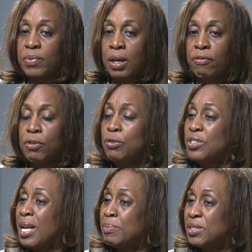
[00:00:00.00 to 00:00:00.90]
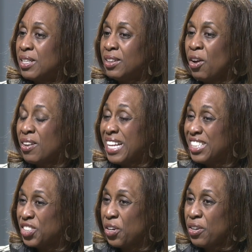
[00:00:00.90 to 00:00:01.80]
a, few steps along
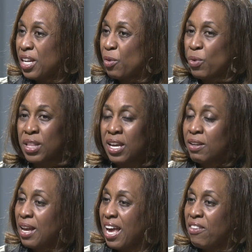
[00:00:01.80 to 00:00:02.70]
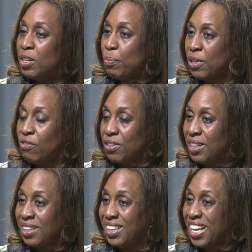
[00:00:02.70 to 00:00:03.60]
that journey where they have an
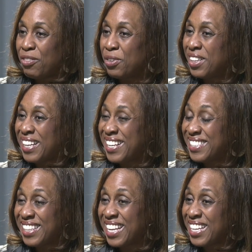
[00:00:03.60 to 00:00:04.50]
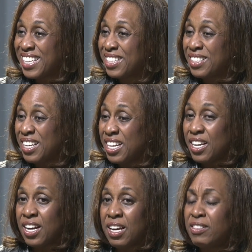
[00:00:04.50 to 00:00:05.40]
epiphany and mm -hmm. realize that they can
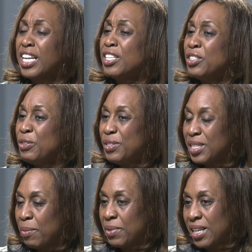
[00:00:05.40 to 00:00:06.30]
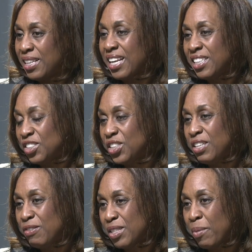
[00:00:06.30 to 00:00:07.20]
uh, they can do something and they can
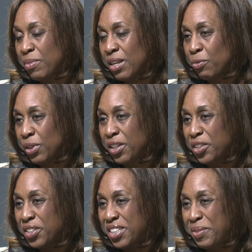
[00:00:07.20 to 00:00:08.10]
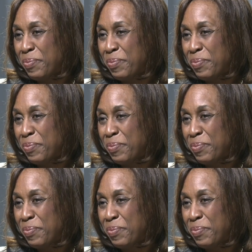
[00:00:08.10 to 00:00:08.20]
achieve something really good.